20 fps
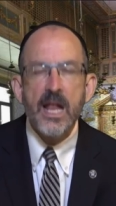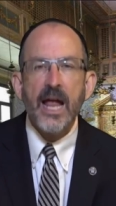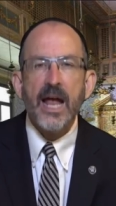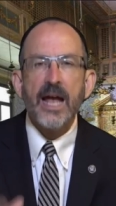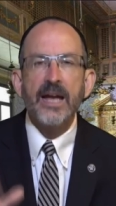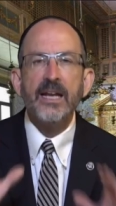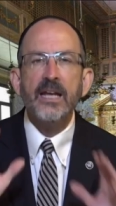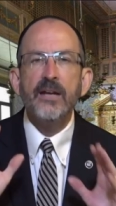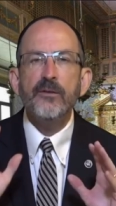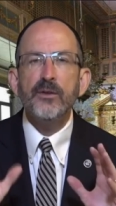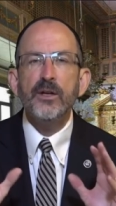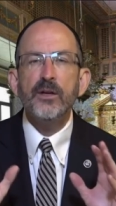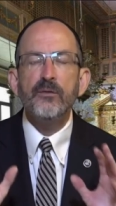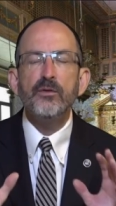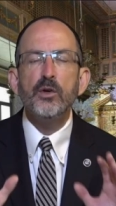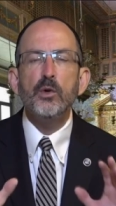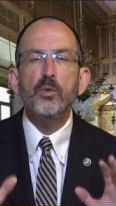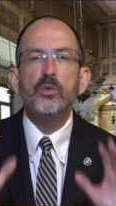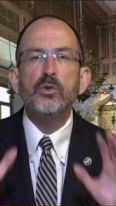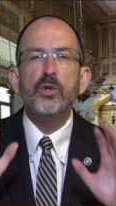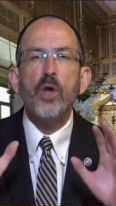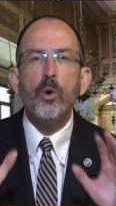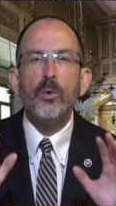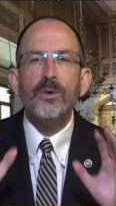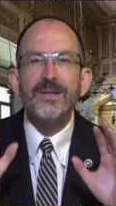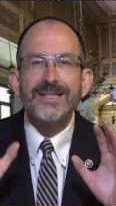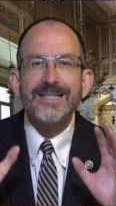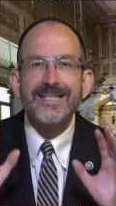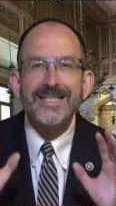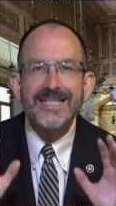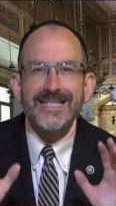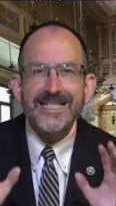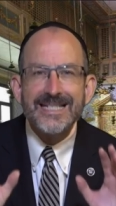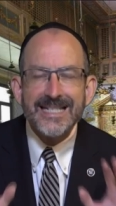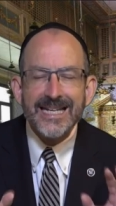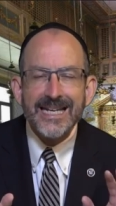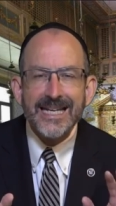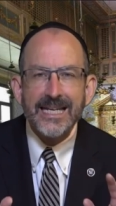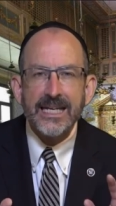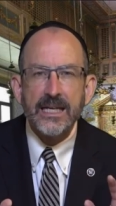And even if you don't
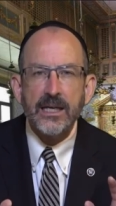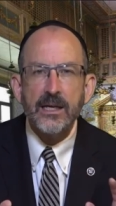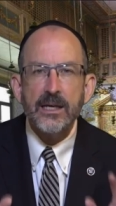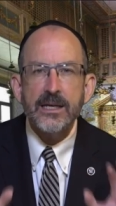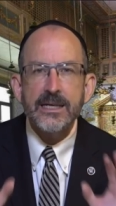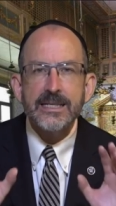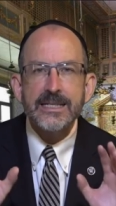see,